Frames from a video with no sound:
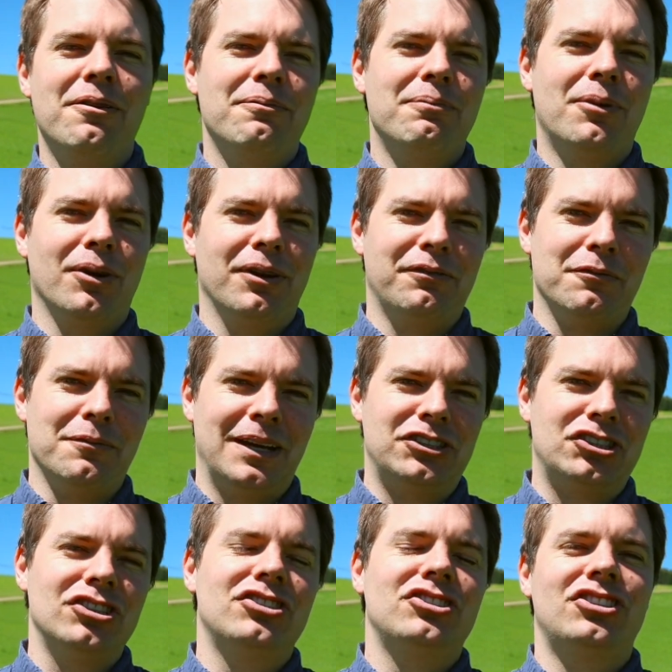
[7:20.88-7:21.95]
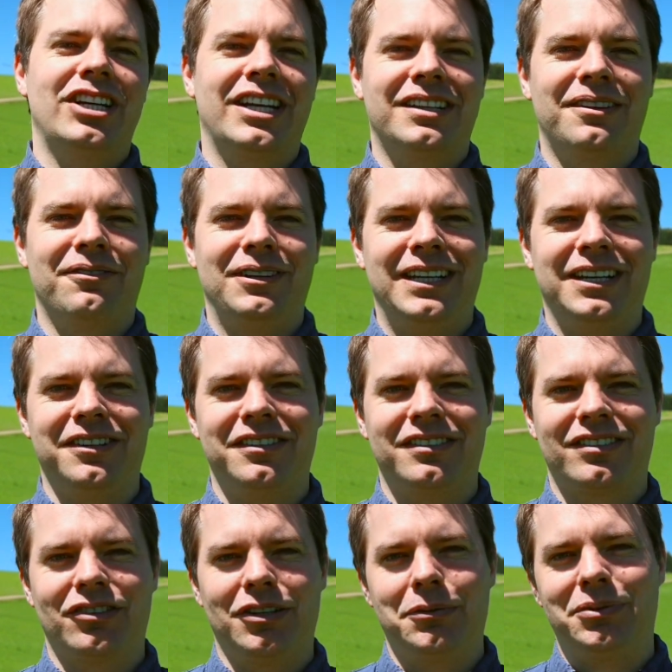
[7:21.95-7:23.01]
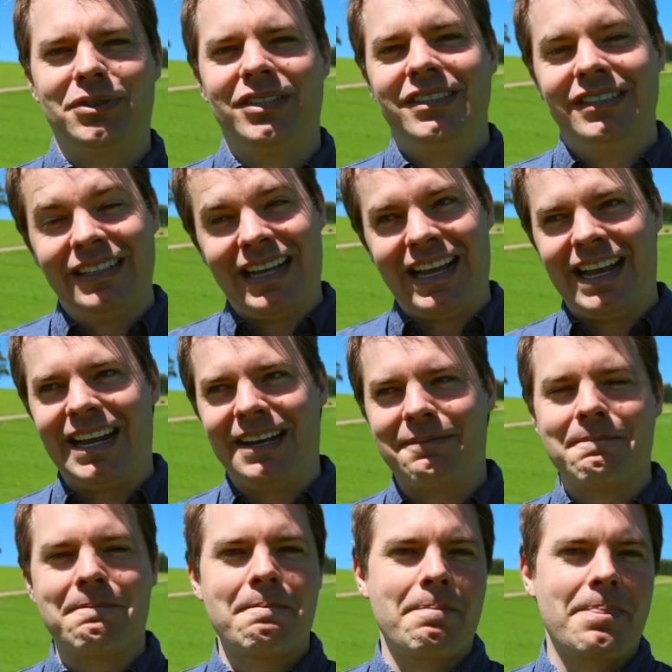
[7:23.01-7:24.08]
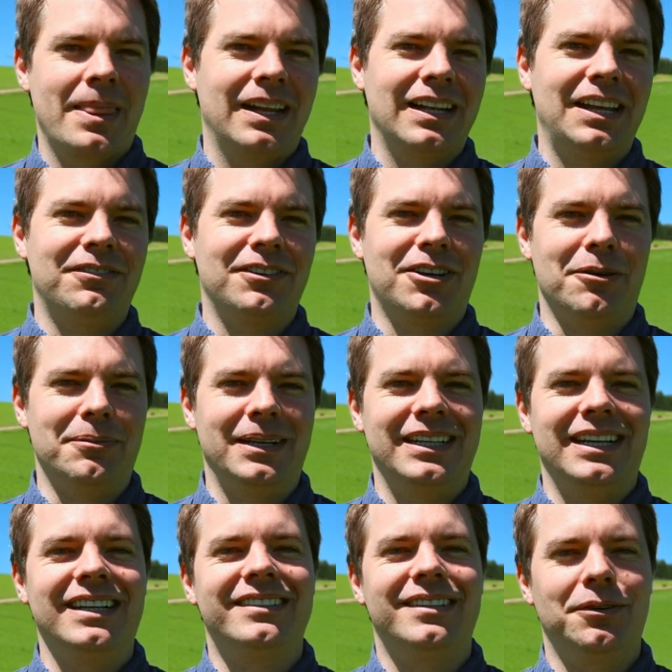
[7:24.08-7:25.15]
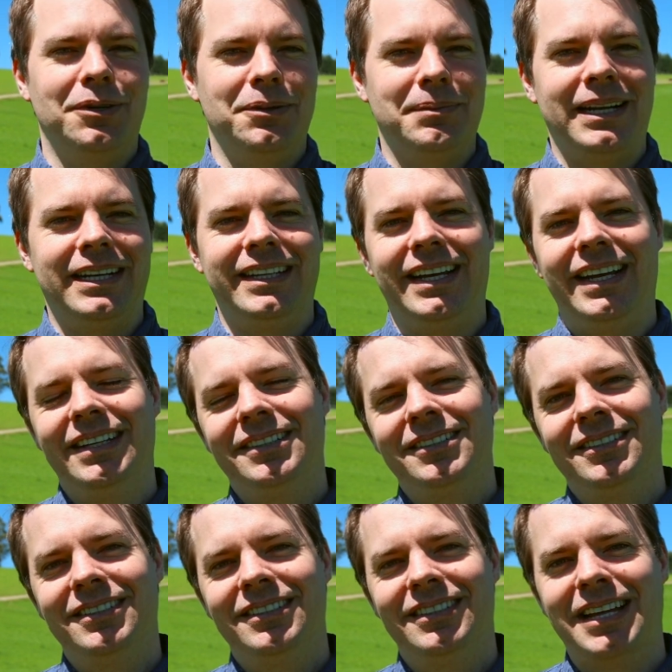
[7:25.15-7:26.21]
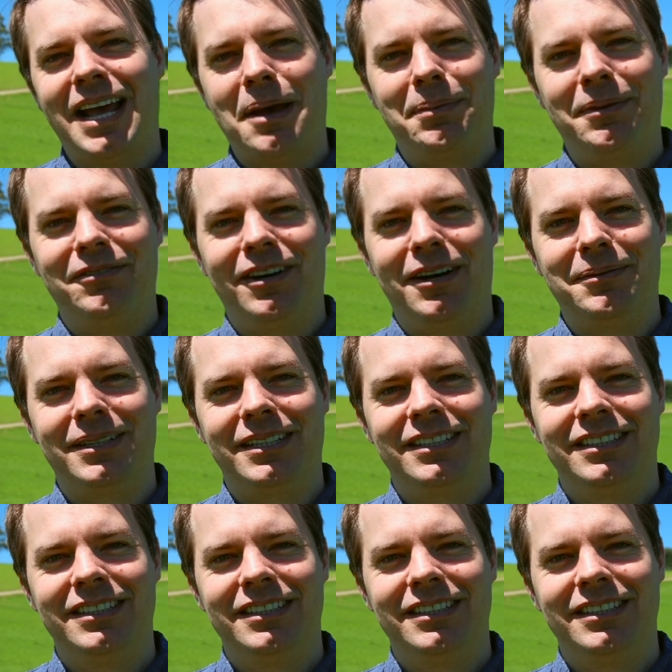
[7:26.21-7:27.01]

more information, check the video description and leave a comment. Until we meet again, happy farming.